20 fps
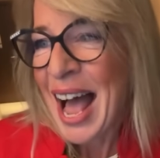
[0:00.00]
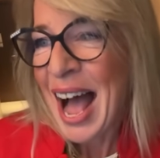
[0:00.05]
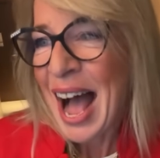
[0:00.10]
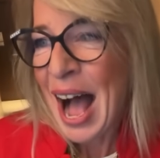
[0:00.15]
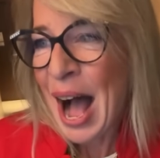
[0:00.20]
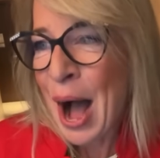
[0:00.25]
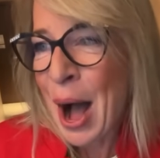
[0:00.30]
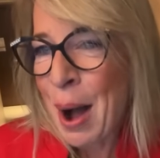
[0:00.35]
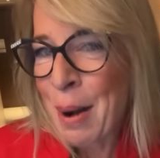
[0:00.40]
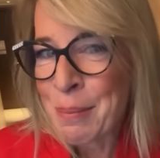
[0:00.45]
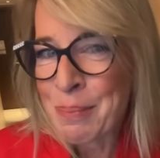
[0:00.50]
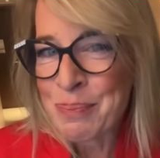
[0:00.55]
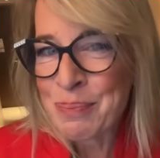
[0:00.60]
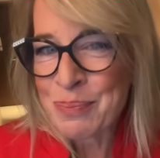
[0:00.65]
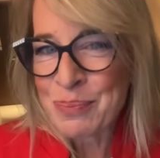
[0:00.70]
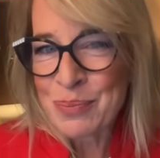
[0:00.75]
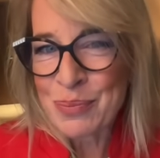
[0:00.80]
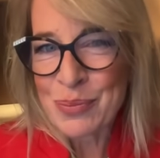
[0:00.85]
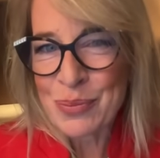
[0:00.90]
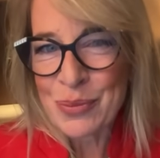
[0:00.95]

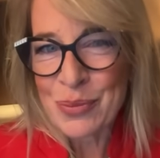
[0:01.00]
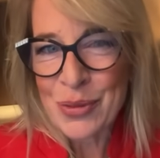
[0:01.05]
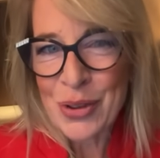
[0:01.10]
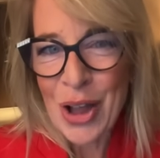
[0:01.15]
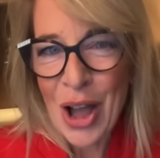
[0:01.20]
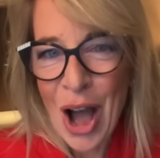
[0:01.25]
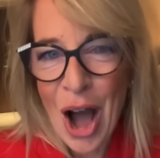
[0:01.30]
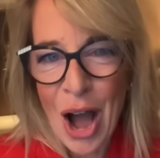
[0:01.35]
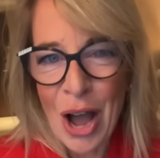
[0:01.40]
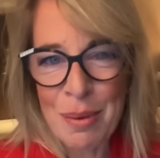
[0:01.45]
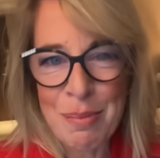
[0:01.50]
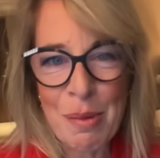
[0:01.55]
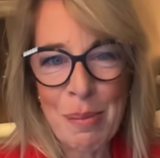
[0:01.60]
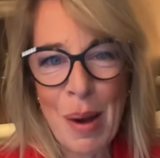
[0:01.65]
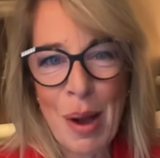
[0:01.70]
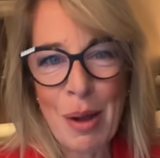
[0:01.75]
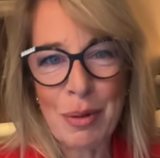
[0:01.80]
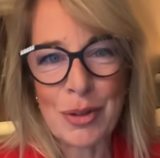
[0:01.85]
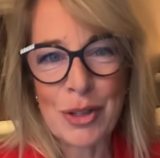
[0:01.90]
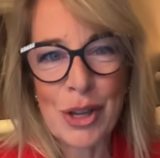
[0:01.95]
I'm
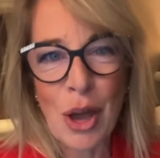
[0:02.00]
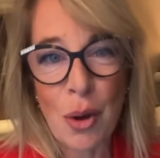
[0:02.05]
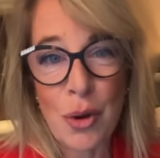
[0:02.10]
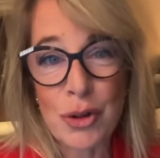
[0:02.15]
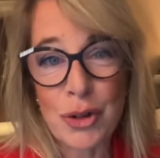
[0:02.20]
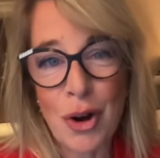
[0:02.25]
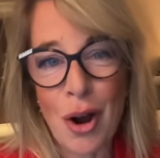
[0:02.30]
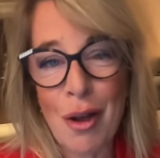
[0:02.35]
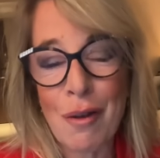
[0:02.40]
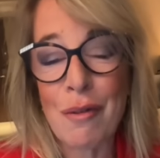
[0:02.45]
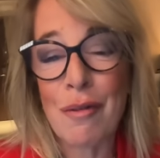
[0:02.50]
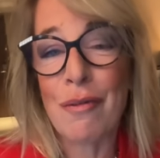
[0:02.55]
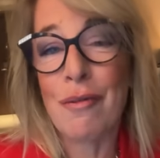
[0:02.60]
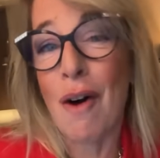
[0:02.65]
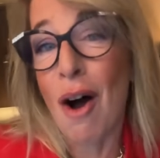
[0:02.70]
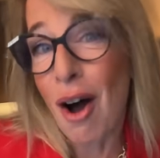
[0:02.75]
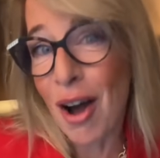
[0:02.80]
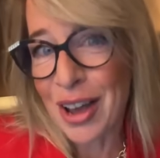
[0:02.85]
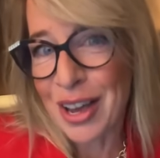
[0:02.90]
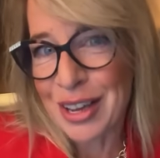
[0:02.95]
about to go and try and
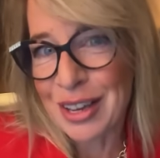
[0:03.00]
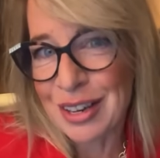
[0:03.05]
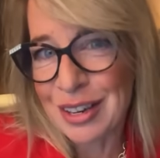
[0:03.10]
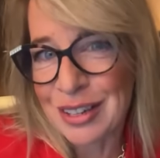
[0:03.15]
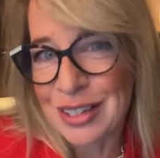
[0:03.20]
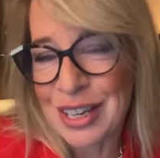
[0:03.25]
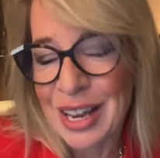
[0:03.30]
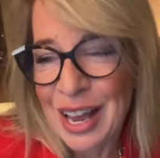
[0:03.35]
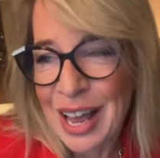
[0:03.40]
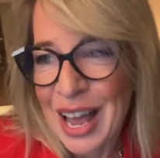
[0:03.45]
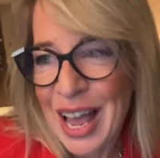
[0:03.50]
find